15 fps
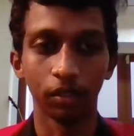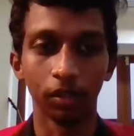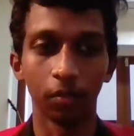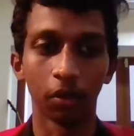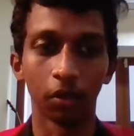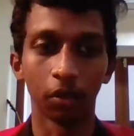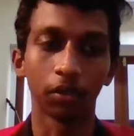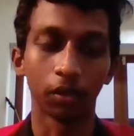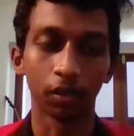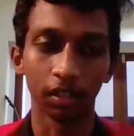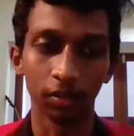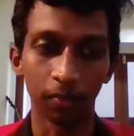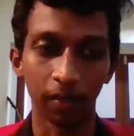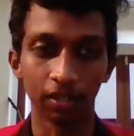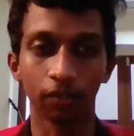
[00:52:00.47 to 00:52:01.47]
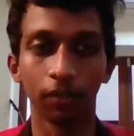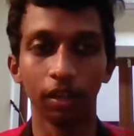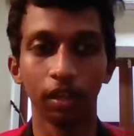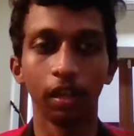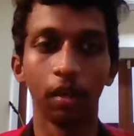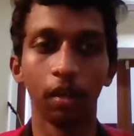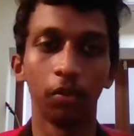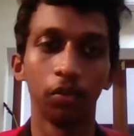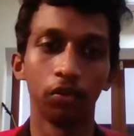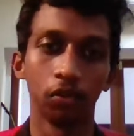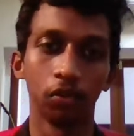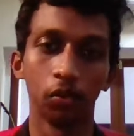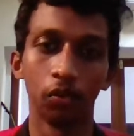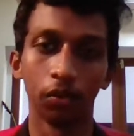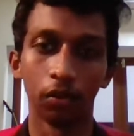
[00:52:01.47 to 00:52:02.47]
you know, I'm not talking specifically about
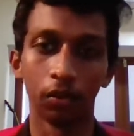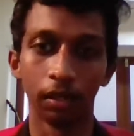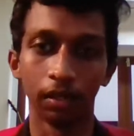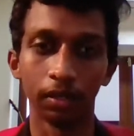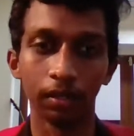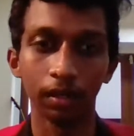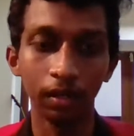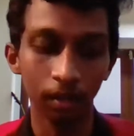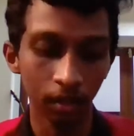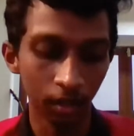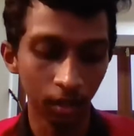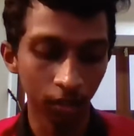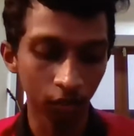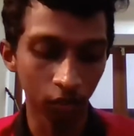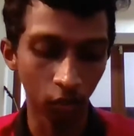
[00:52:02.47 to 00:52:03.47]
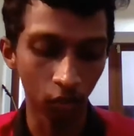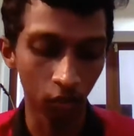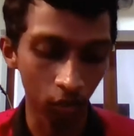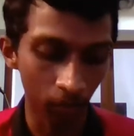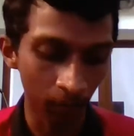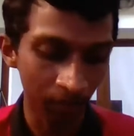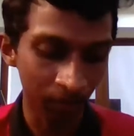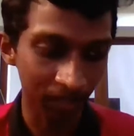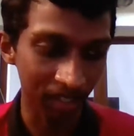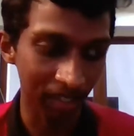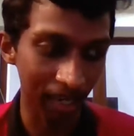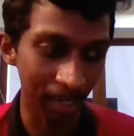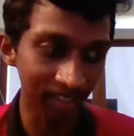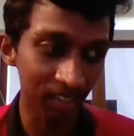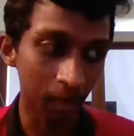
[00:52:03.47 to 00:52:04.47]
stone or anything. So
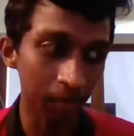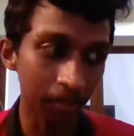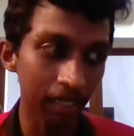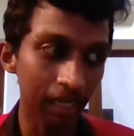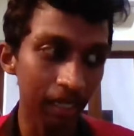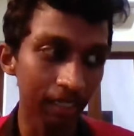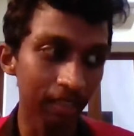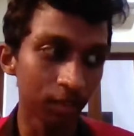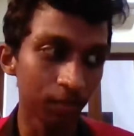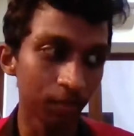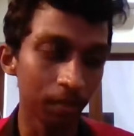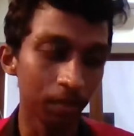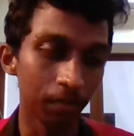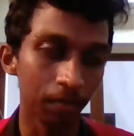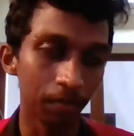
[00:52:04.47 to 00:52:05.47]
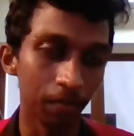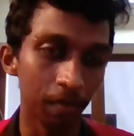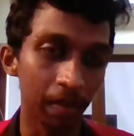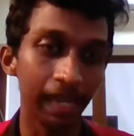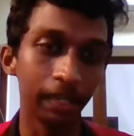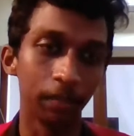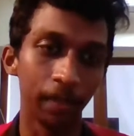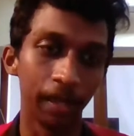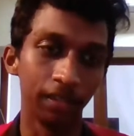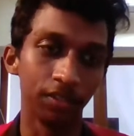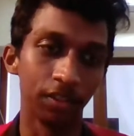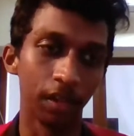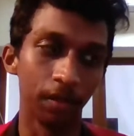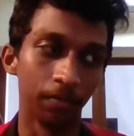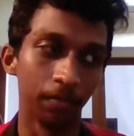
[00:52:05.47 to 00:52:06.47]
can something like this be made
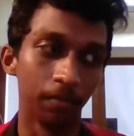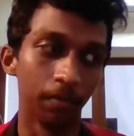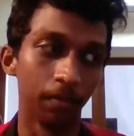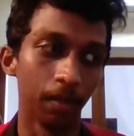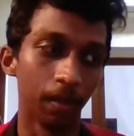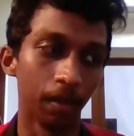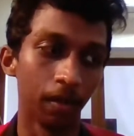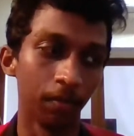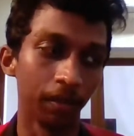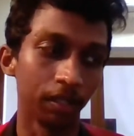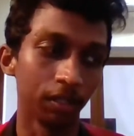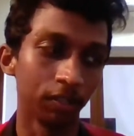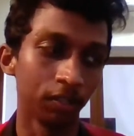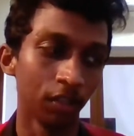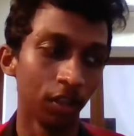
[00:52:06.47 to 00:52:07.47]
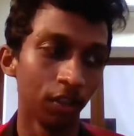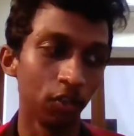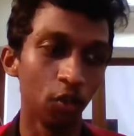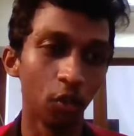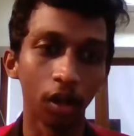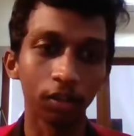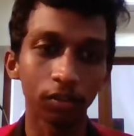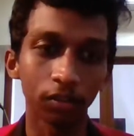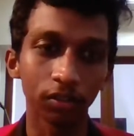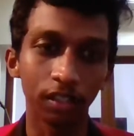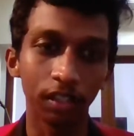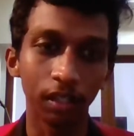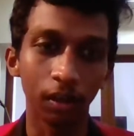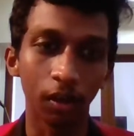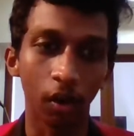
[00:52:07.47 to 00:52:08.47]
mainstream? Because you also
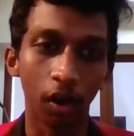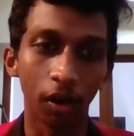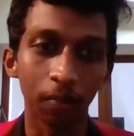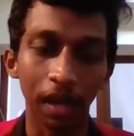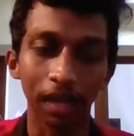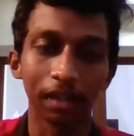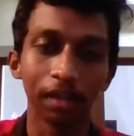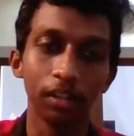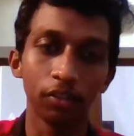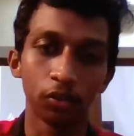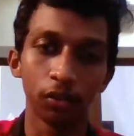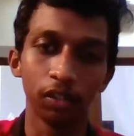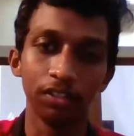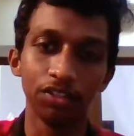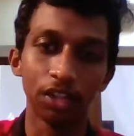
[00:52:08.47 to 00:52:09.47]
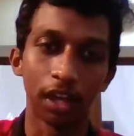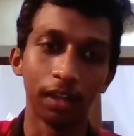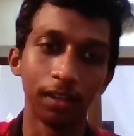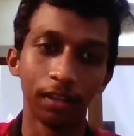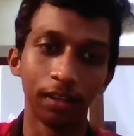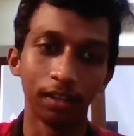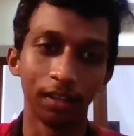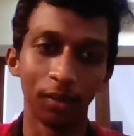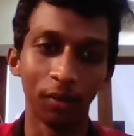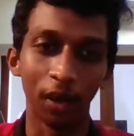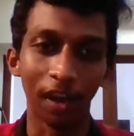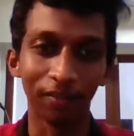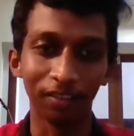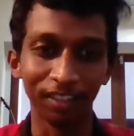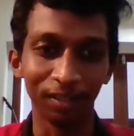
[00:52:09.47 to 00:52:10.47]
see on parallel, you see in China that you
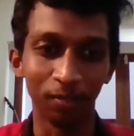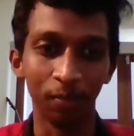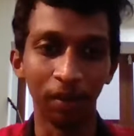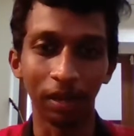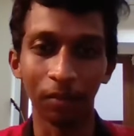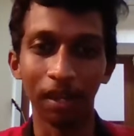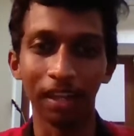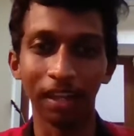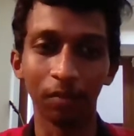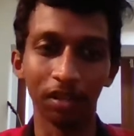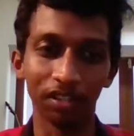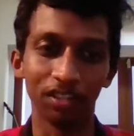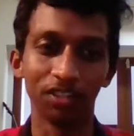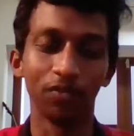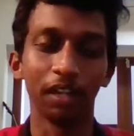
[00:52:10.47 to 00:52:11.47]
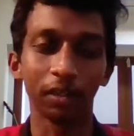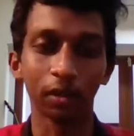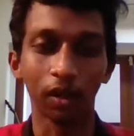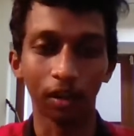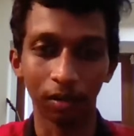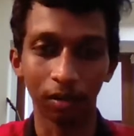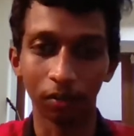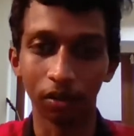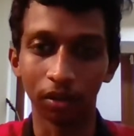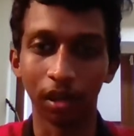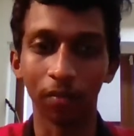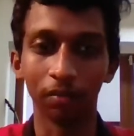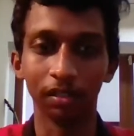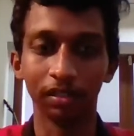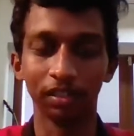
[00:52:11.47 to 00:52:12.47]
have these brick making machines. We are talking about
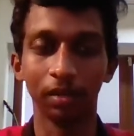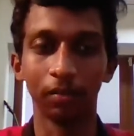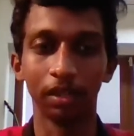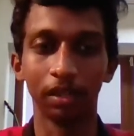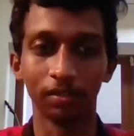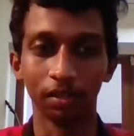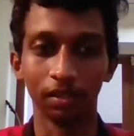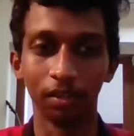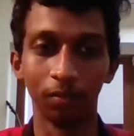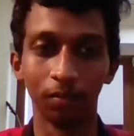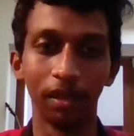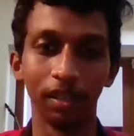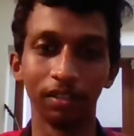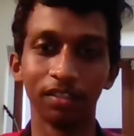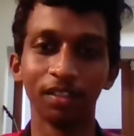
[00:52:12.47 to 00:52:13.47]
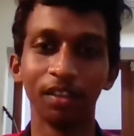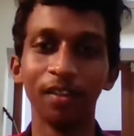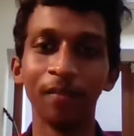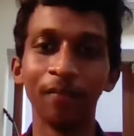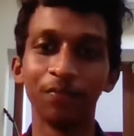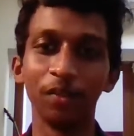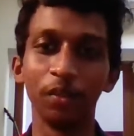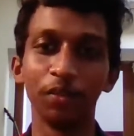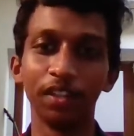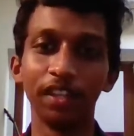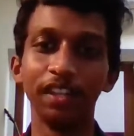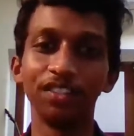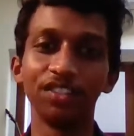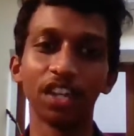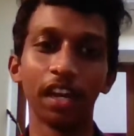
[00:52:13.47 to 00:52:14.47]
compressed stabilized earth bricks. You
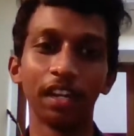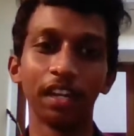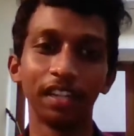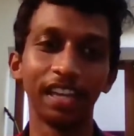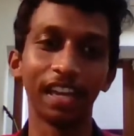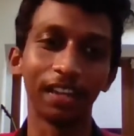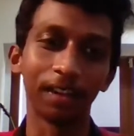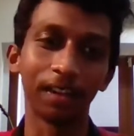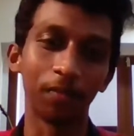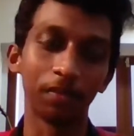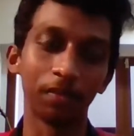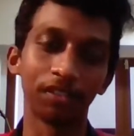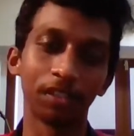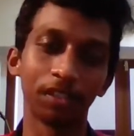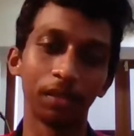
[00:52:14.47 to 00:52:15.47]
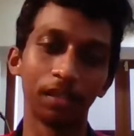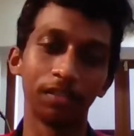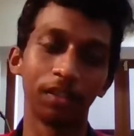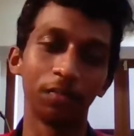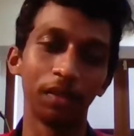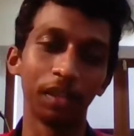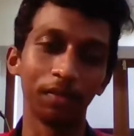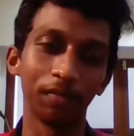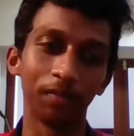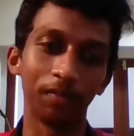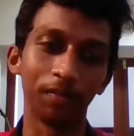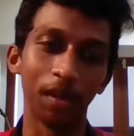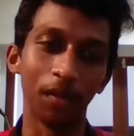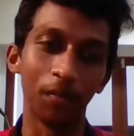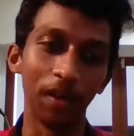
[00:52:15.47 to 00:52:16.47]
see in China, they are compressed stabilized earth brick
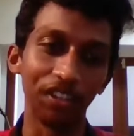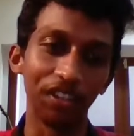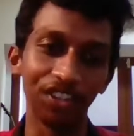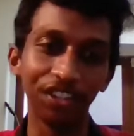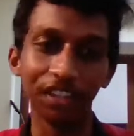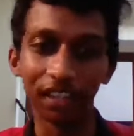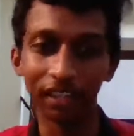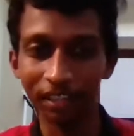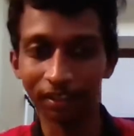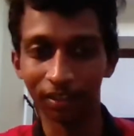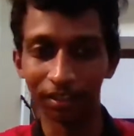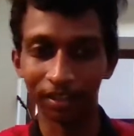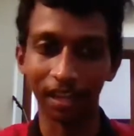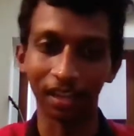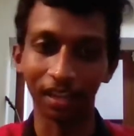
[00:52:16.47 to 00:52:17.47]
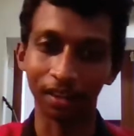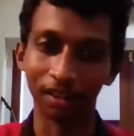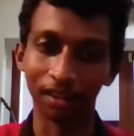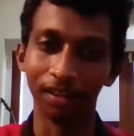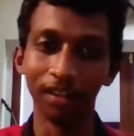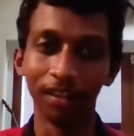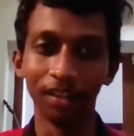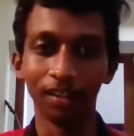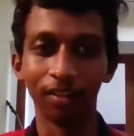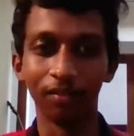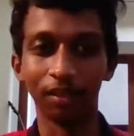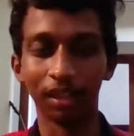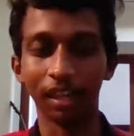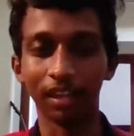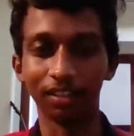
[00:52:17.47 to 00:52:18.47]
machinery with like
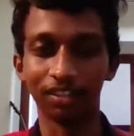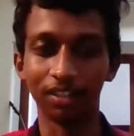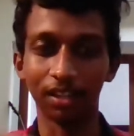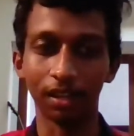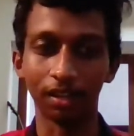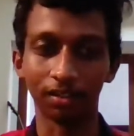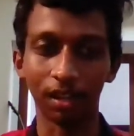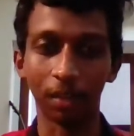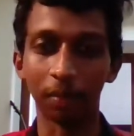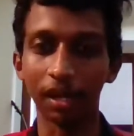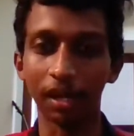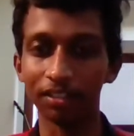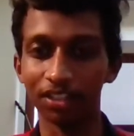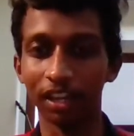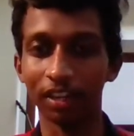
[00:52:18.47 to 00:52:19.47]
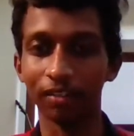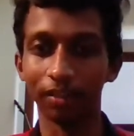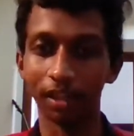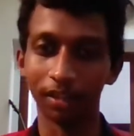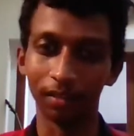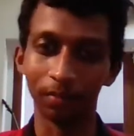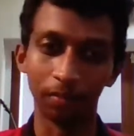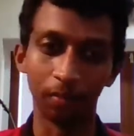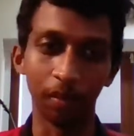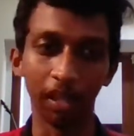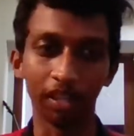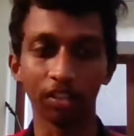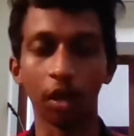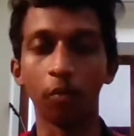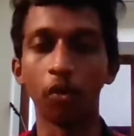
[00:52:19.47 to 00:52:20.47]
a supply chain where
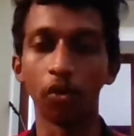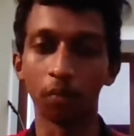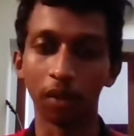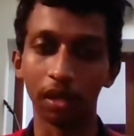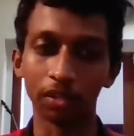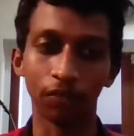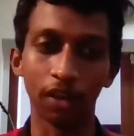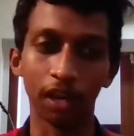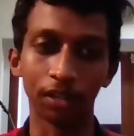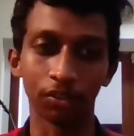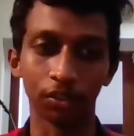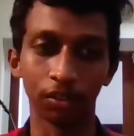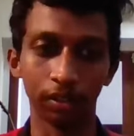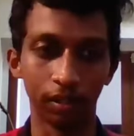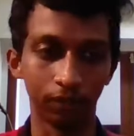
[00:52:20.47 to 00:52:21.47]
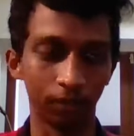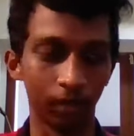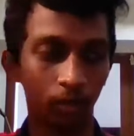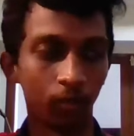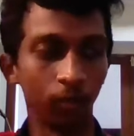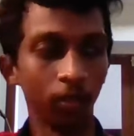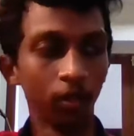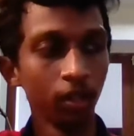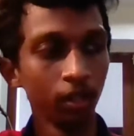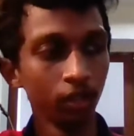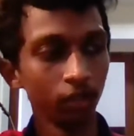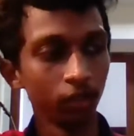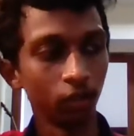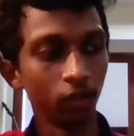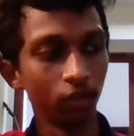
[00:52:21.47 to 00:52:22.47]
bricks come out much faster than we do.
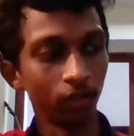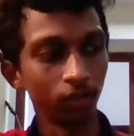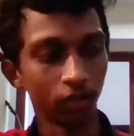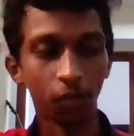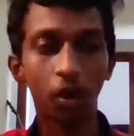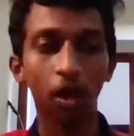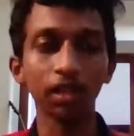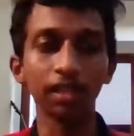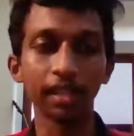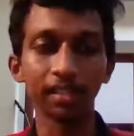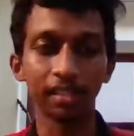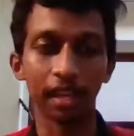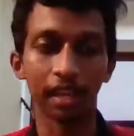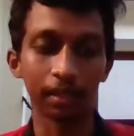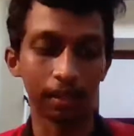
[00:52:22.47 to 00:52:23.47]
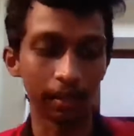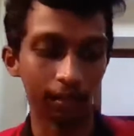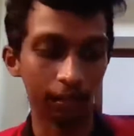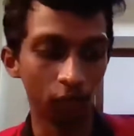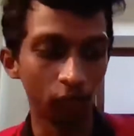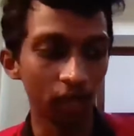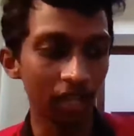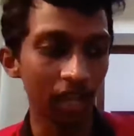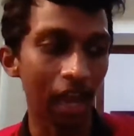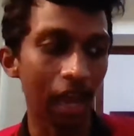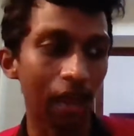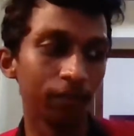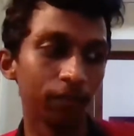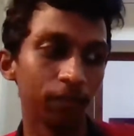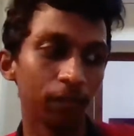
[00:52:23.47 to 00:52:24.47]
So small things like that, do we
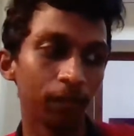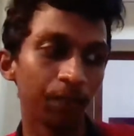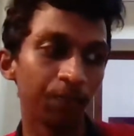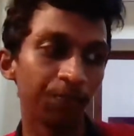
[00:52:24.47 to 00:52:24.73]
have